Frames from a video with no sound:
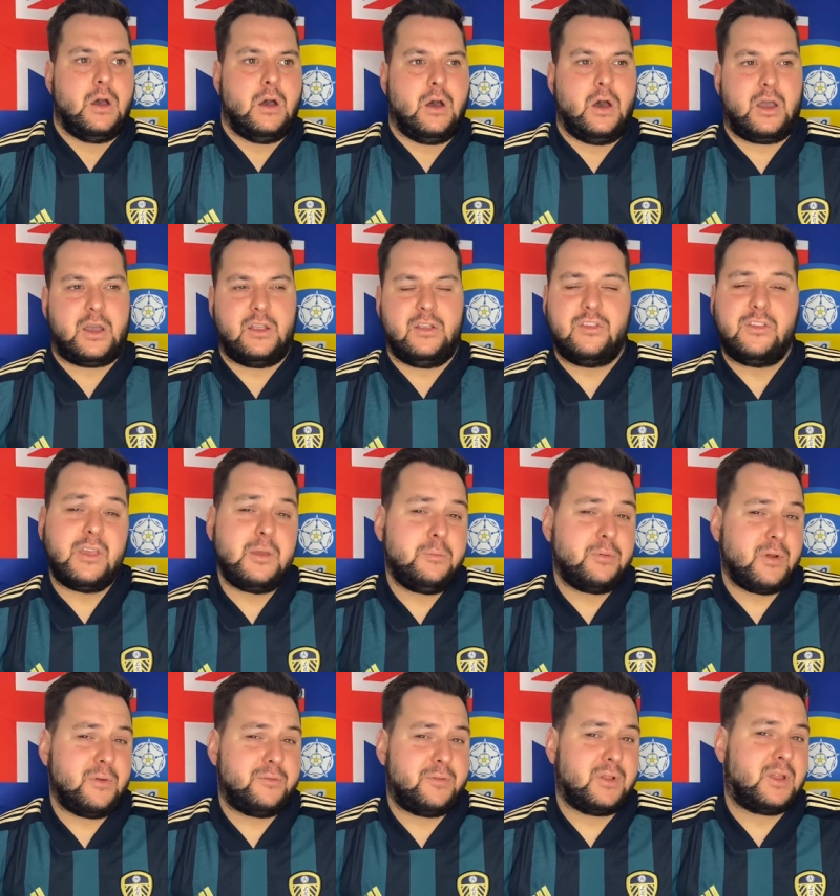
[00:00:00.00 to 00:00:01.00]
I can see
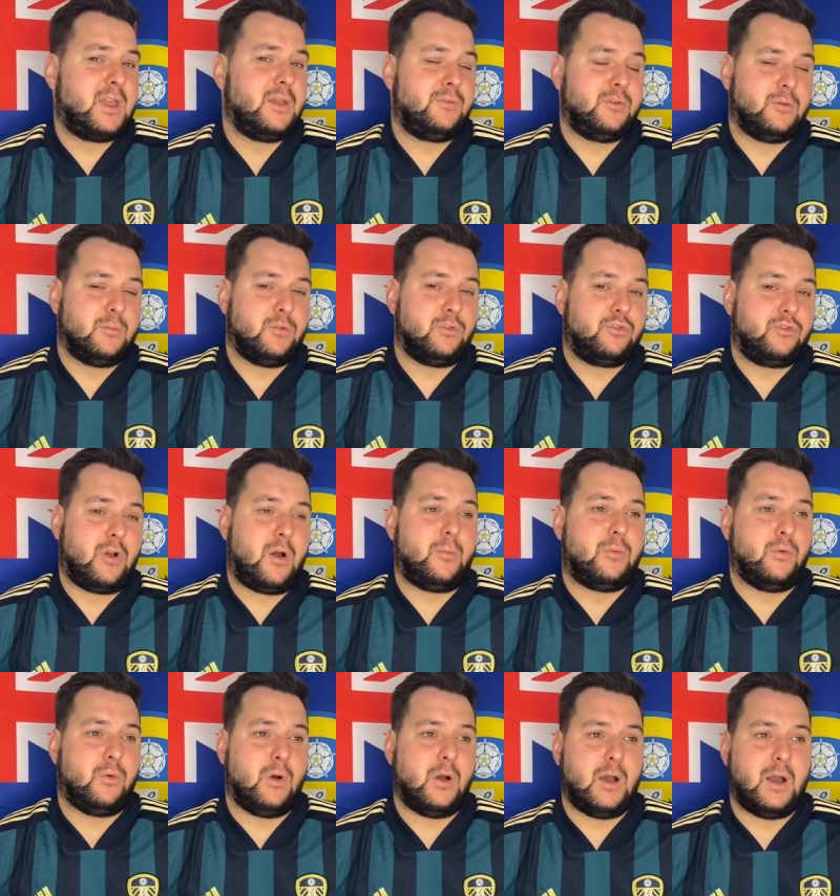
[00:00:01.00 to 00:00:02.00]
Brentford giving them in
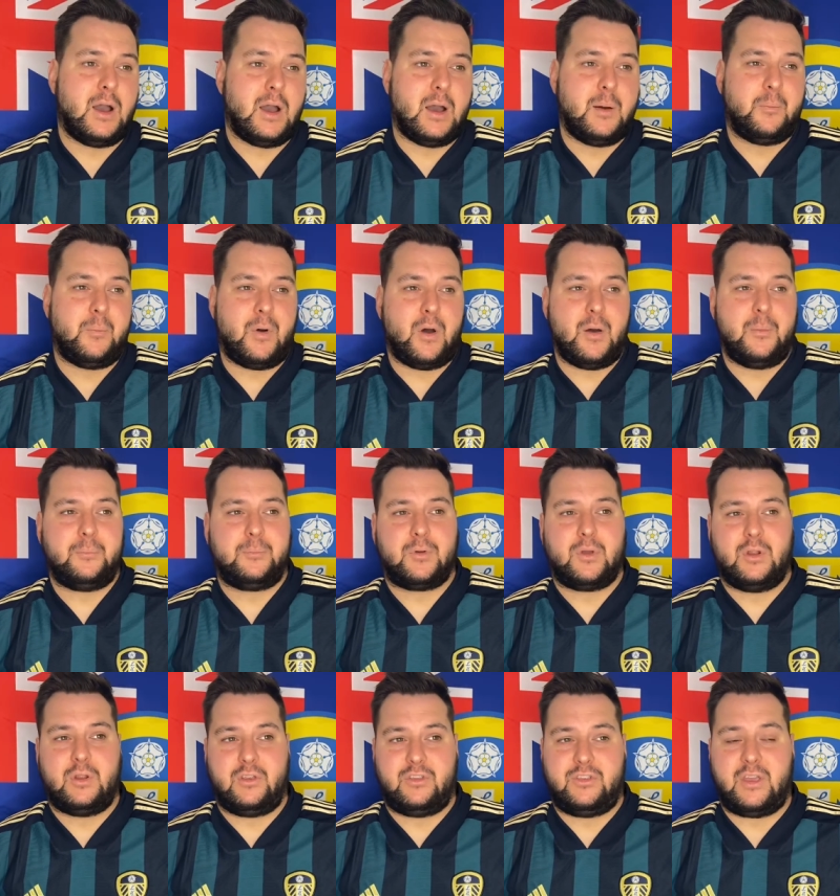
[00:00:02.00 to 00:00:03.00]
trouble. I'm
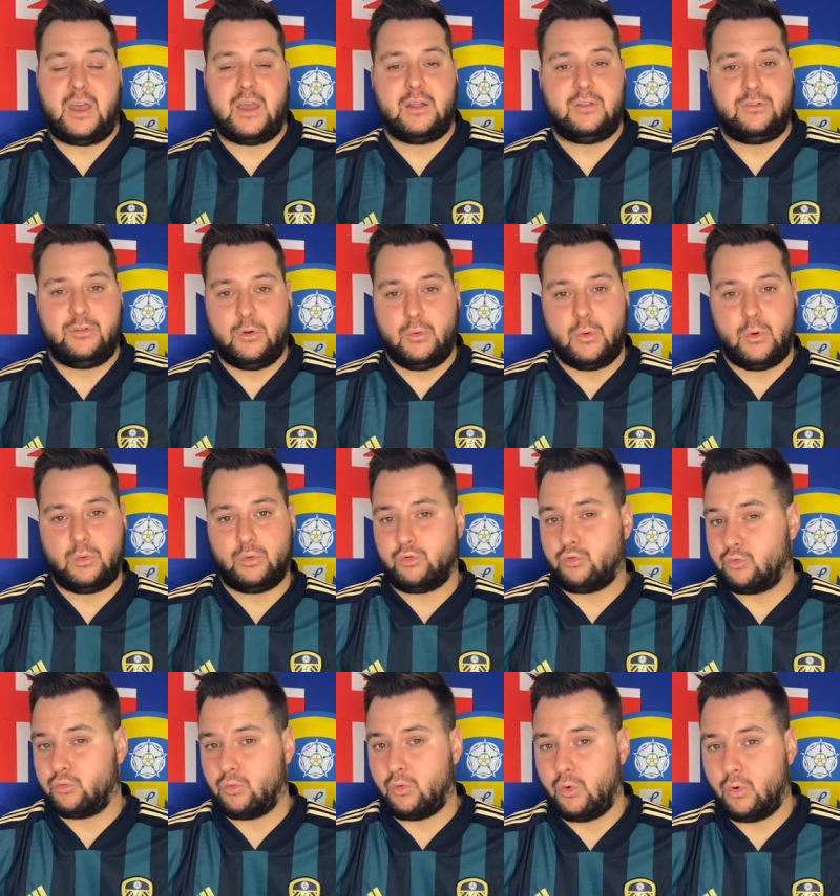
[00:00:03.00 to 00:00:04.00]
going to say a 2-2
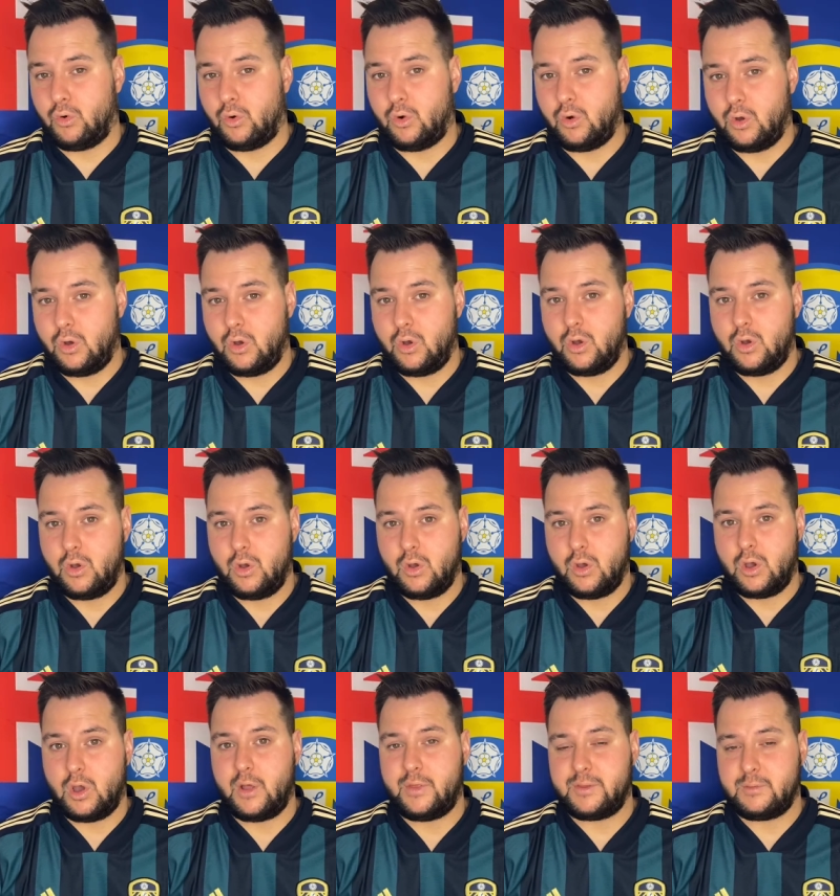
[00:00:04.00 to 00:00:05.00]
draw.
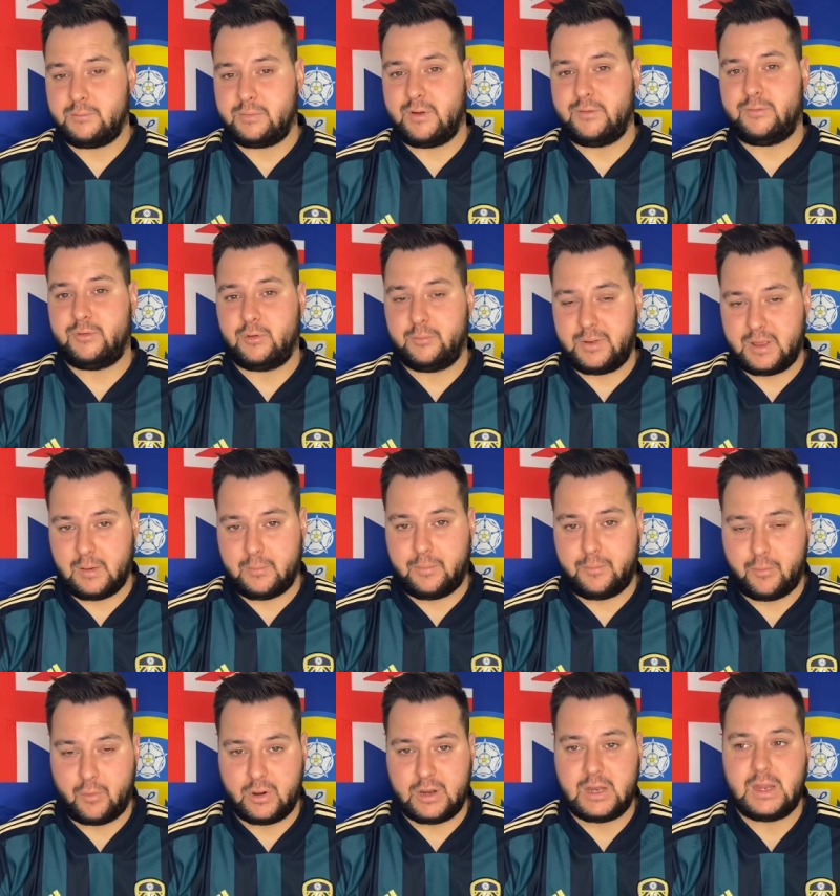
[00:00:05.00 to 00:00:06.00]
I think Brentford will pick up a
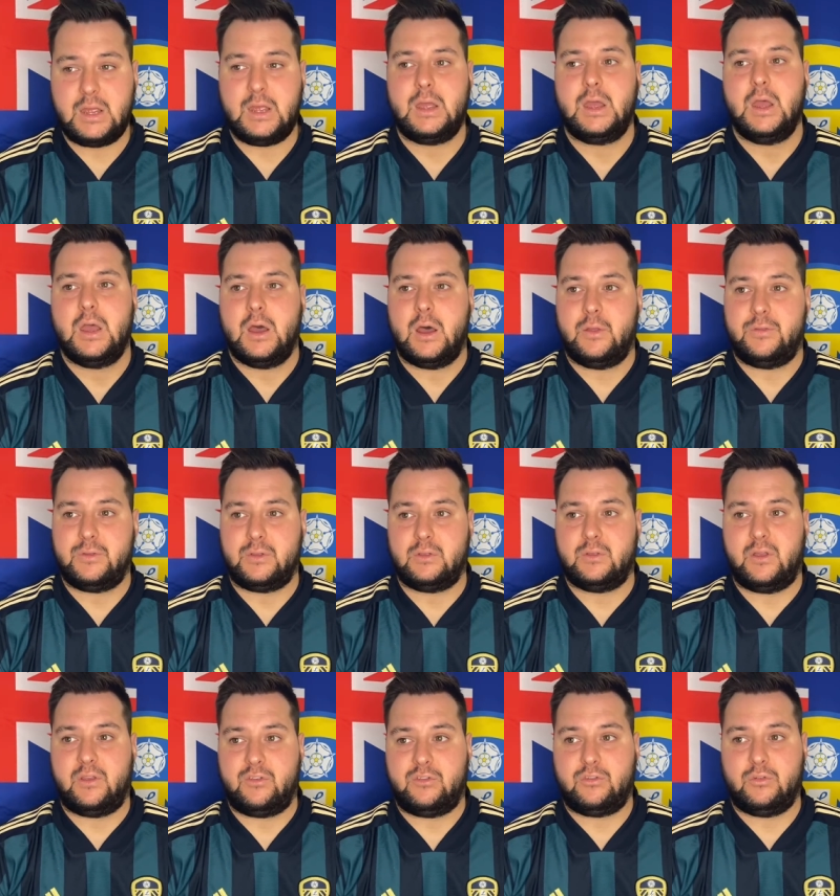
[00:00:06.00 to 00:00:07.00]
point here. I think
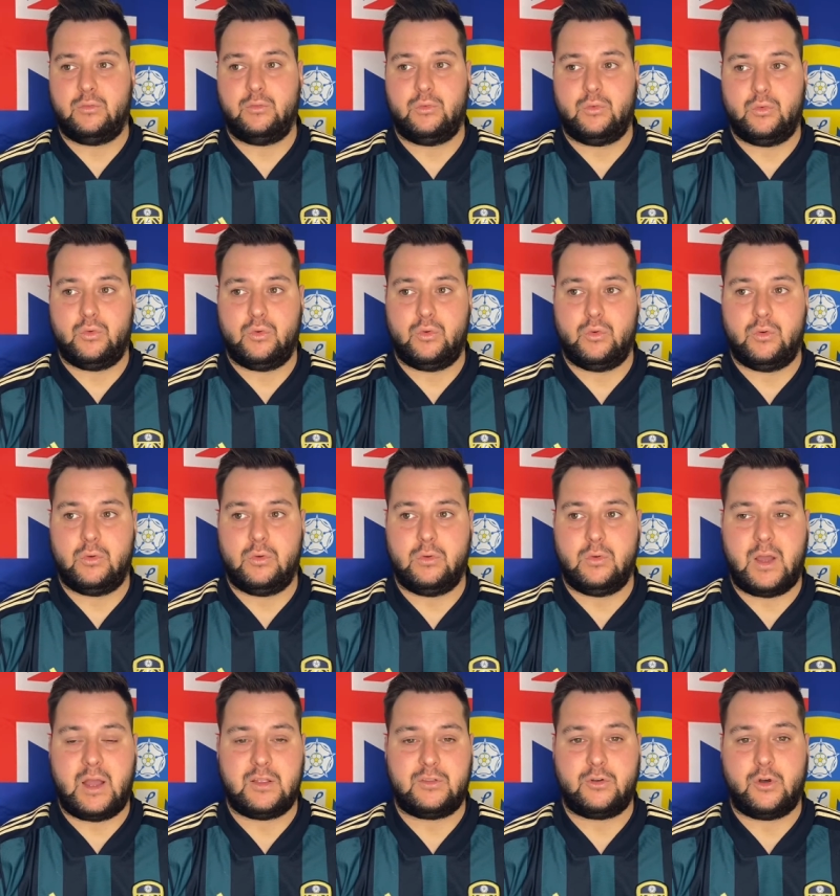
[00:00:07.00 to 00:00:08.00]
Leicester will
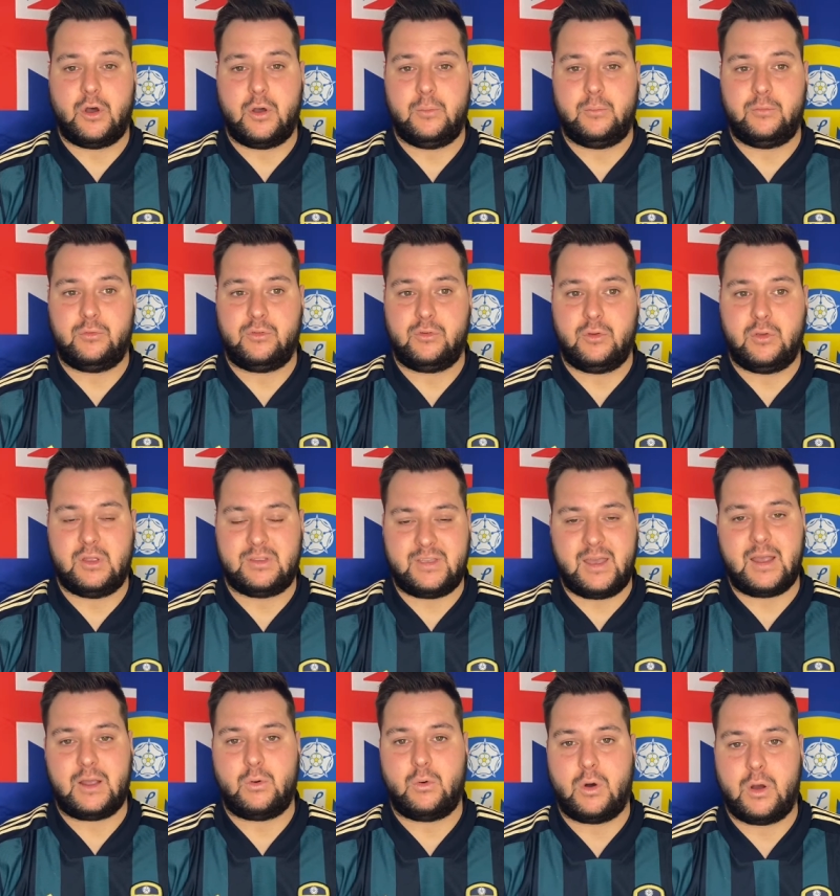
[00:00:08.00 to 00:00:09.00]
at times
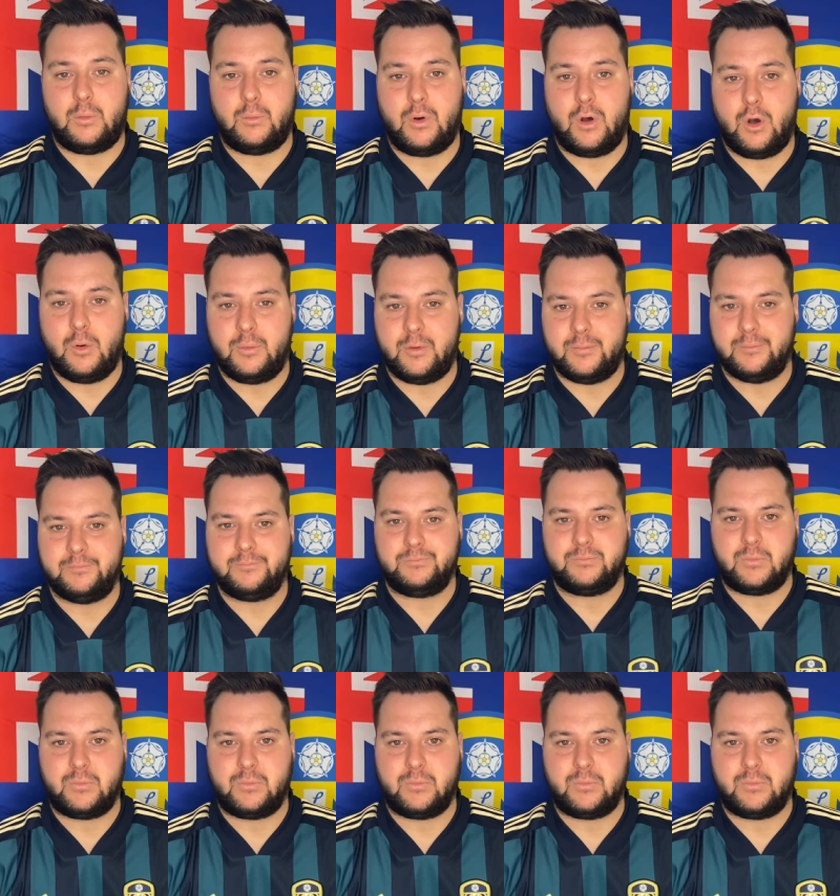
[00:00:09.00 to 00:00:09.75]
attack quite well, but